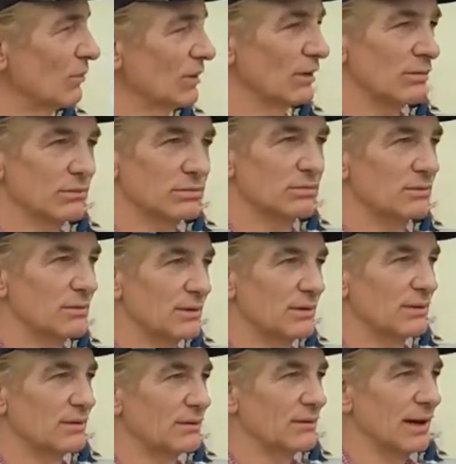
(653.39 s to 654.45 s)
Well,
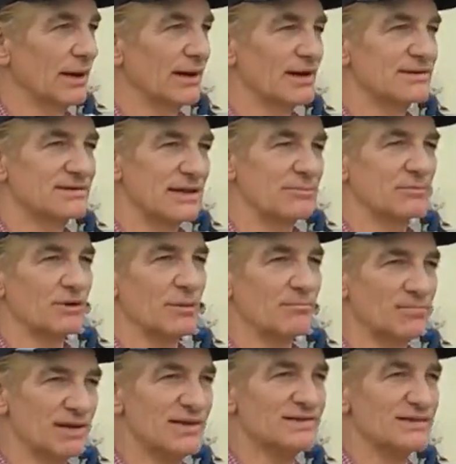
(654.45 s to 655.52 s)
I stepped in a
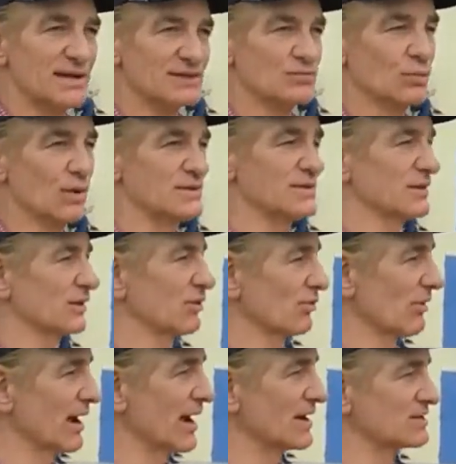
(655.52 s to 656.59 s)
bee's nest once in the
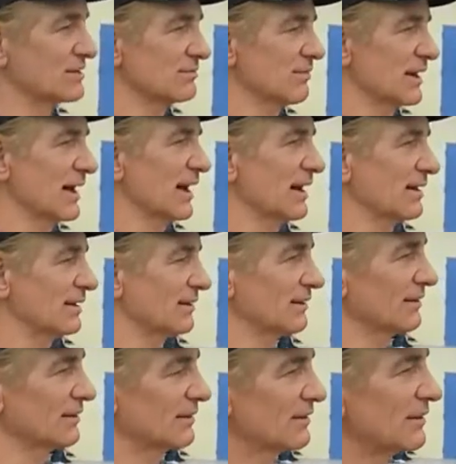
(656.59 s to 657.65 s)
garage, and man,
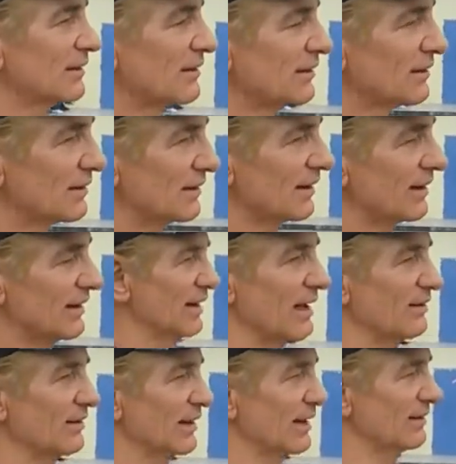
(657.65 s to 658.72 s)

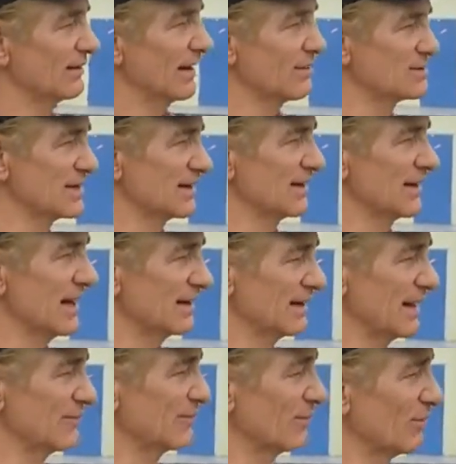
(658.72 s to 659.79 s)
that was the end of that
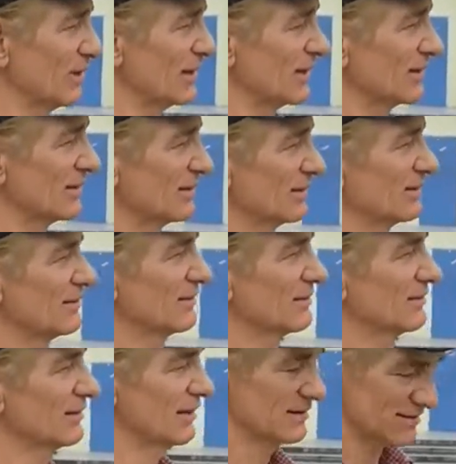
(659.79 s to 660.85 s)
game for me.
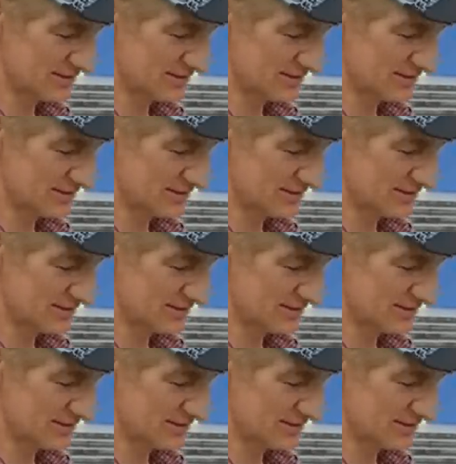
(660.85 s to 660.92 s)
I got